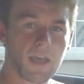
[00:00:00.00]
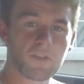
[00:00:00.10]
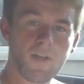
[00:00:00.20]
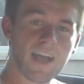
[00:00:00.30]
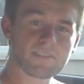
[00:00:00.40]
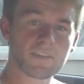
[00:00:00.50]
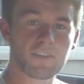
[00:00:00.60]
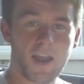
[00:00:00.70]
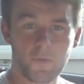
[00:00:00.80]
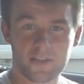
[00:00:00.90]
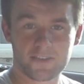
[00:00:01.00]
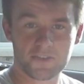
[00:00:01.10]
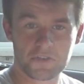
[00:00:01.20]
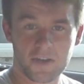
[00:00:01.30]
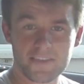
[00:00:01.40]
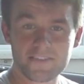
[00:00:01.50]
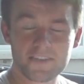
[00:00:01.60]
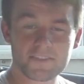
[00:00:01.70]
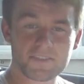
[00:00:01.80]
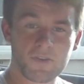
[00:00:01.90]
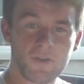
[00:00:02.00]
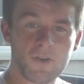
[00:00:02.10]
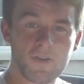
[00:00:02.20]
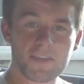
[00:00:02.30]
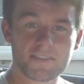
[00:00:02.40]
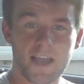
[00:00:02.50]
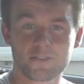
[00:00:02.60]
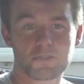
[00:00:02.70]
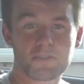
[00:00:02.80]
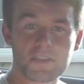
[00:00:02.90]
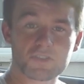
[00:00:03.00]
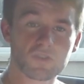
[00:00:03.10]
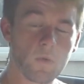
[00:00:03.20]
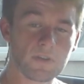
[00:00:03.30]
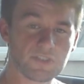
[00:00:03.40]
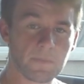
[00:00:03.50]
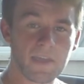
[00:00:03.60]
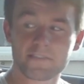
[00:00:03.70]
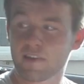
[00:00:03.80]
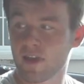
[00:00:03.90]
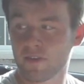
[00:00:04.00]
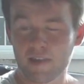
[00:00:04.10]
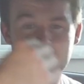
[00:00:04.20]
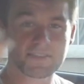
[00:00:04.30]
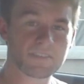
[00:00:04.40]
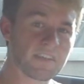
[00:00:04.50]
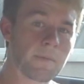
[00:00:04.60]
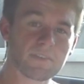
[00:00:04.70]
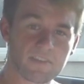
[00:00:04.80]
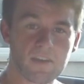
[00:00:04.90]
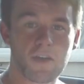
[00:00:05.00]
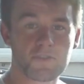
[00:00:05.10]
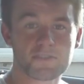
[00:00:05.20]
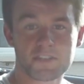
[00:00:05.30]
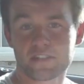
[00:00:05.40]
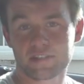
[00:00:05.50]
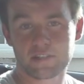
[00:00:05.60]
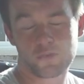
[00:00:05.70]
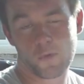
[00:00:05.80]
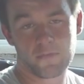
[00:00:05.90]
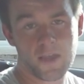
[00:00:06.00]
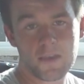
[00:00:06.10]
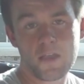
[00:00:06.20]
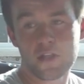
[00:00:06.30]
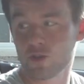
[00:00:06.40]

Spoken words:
And the last thing that I want to touch on in the interior is actually the storage space, and it's the same as any other C6 Corvette.